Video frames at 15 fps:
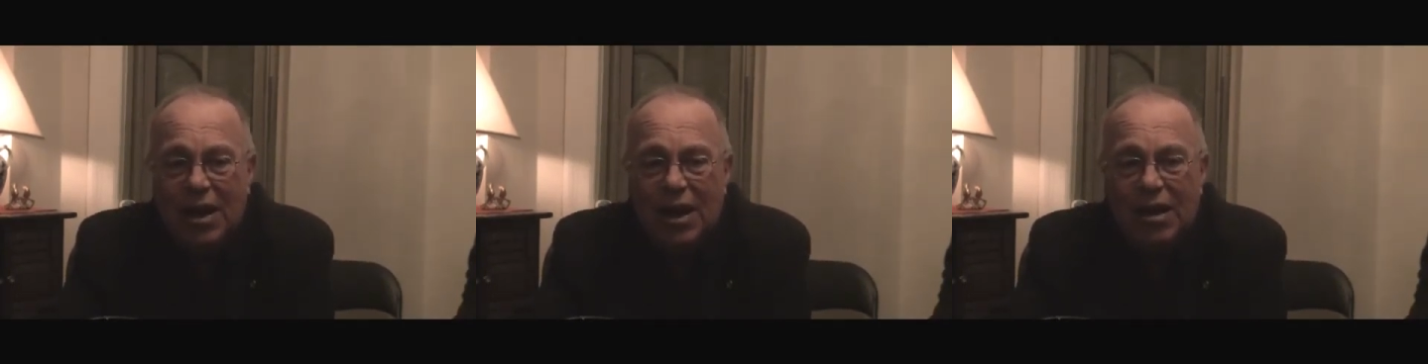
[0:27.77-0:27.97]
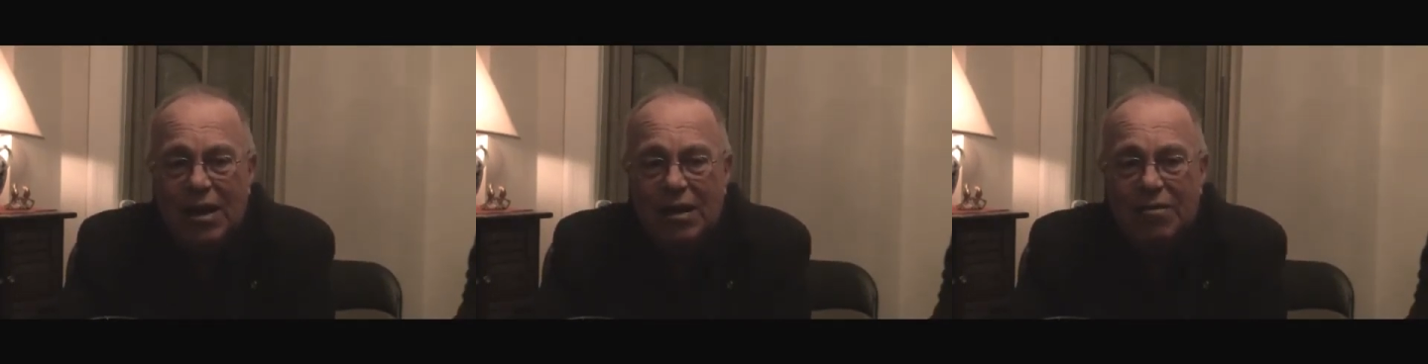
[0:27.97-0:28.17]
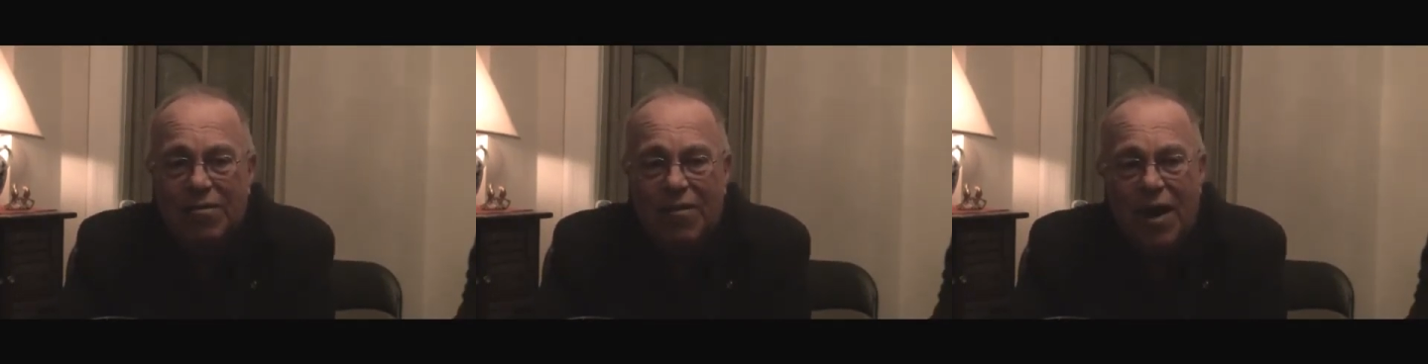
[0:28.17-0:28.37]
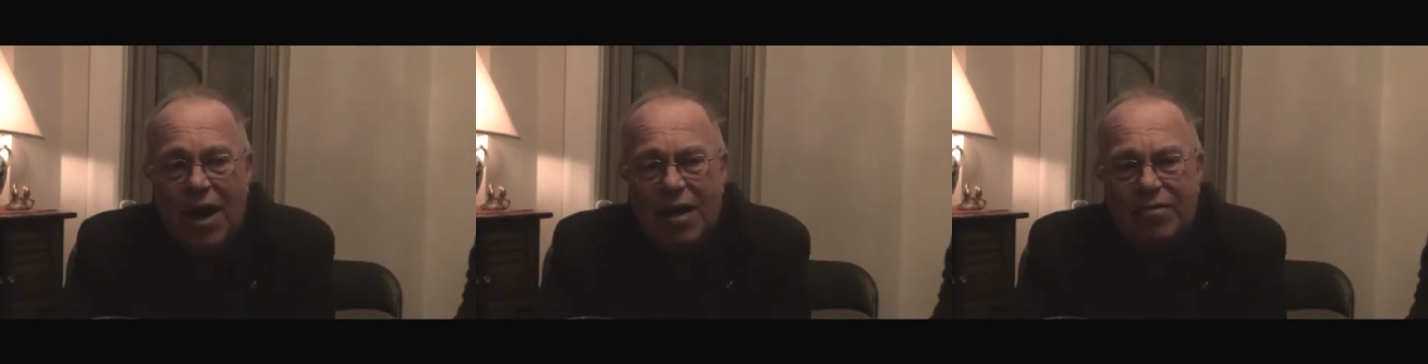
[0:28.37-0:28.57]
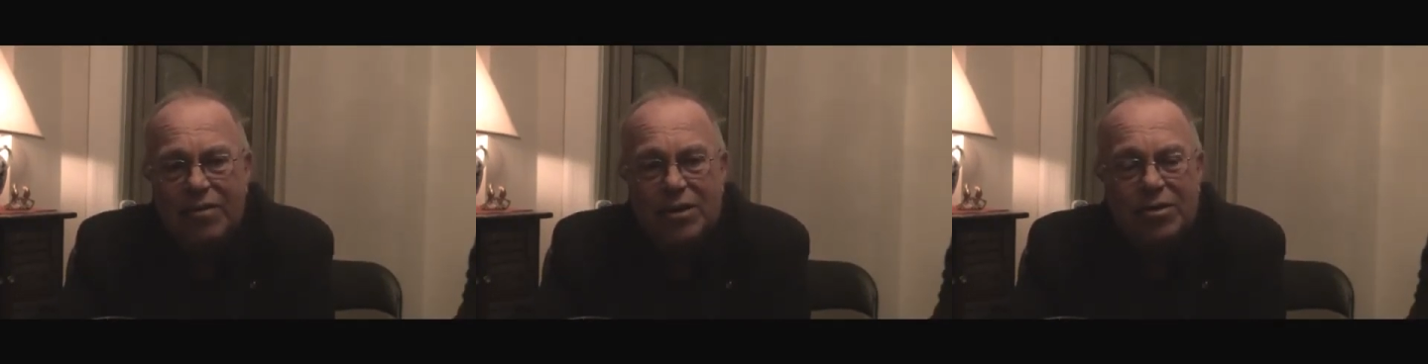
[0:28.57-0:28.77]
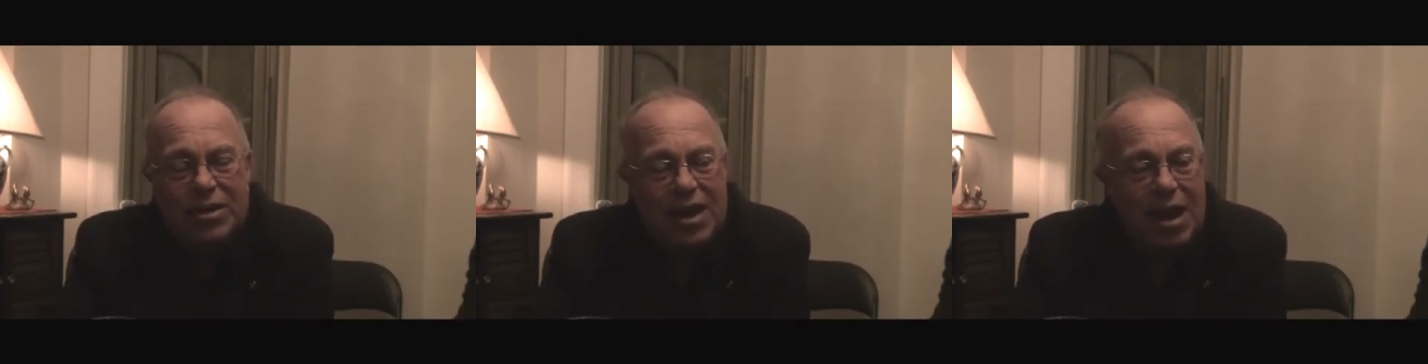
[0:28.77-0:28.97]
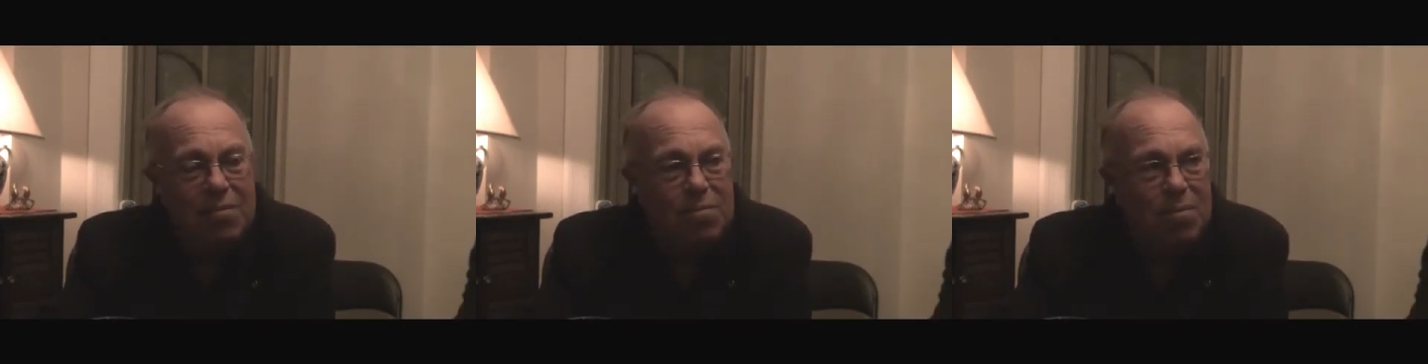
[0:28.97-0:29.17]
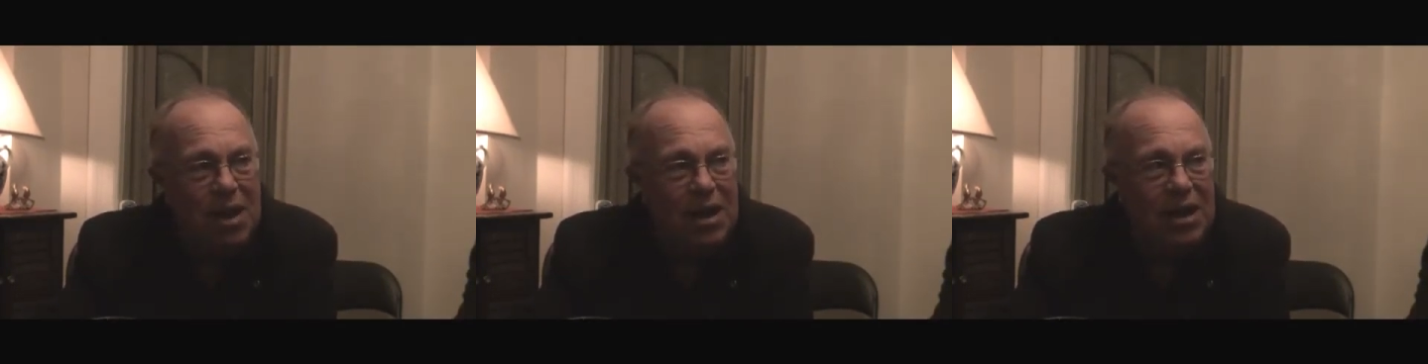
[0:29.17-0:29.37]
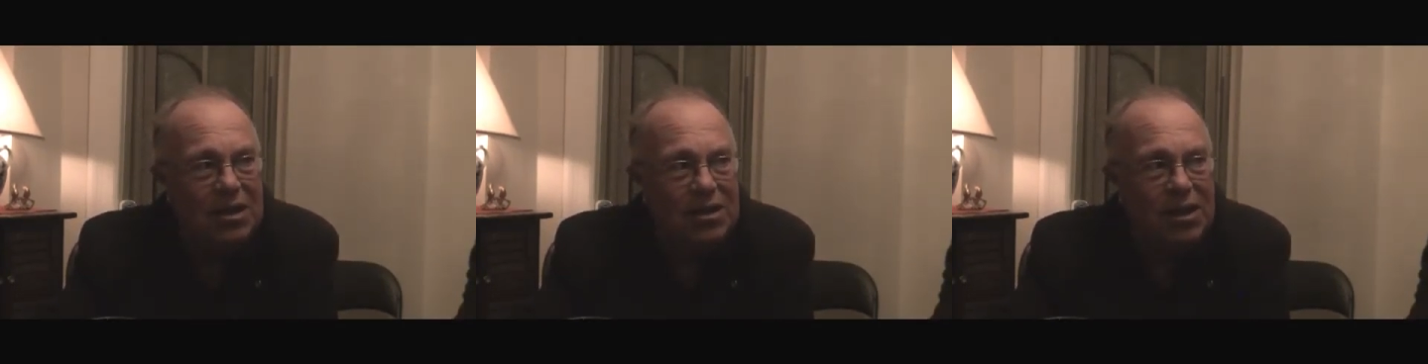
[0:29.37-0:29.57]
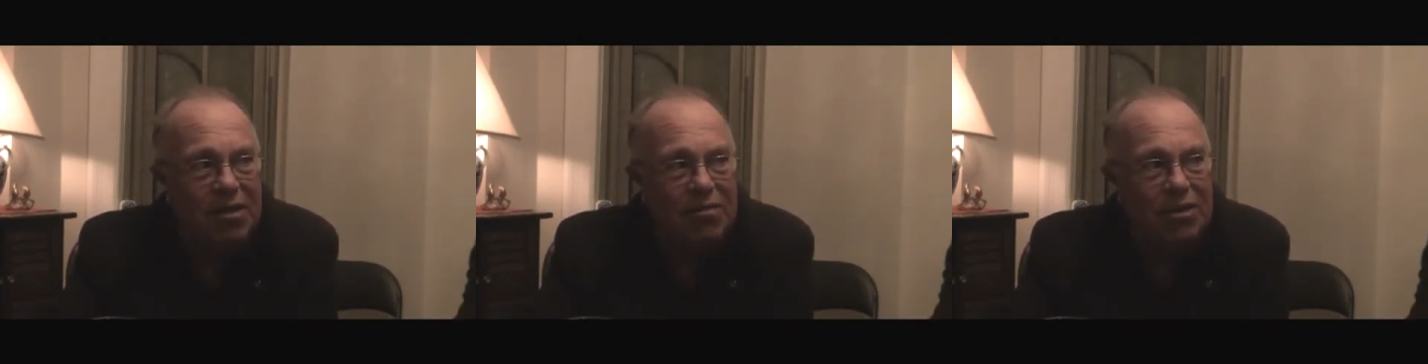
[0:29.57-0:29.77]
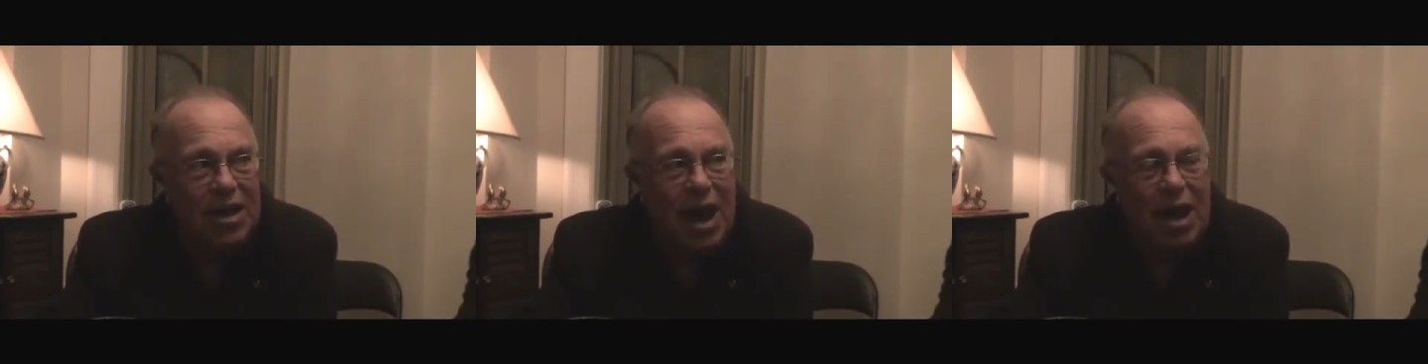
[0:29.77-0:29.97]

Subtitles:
in 5 to 10 minutes he would